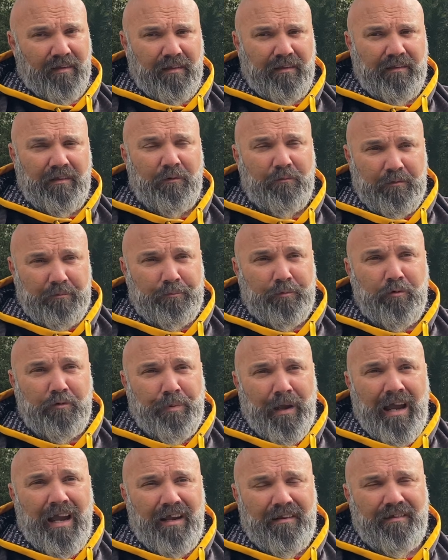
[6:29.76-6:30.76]
that was
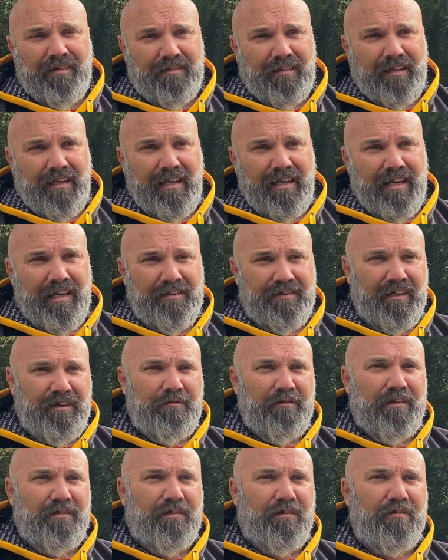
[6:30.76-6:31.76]
passed as an
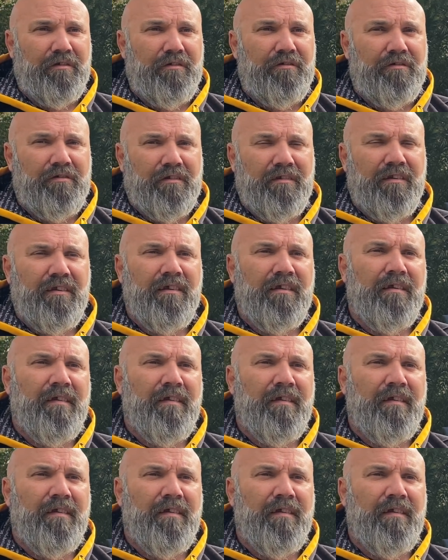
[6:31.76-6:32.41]
AAG resolution,